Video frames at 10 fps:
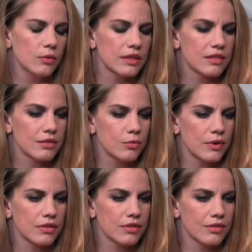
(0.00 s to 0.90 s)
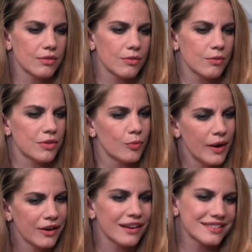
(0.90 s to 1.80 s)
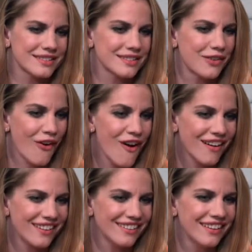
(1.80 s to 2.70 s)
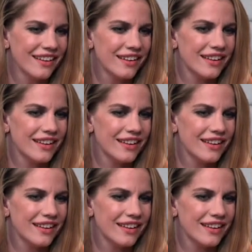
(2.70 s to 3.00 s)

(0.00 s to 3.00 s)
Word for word: with with with where it's gone mm-hmm.